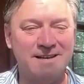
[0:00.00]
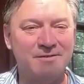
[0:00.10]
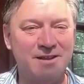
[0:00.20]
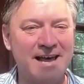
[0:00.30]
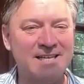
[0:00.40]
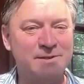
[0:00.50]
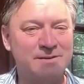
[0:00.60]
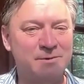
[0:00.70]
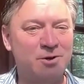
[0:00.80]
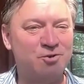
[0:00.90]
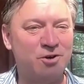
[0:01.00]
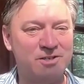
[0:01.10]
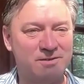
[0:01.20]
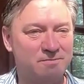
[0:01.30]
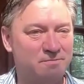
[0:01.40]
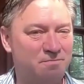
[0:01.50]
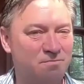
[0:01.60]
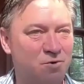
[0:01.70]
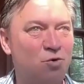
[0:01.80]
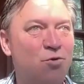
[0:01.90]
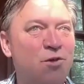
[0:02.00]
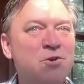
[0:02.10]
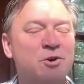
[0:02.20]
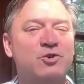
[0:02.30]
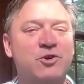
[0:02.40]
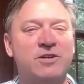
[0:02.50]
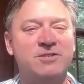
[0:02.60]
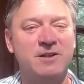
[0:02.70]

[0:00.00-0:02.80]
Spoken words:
It has to be somebody you can trust or think you can trust.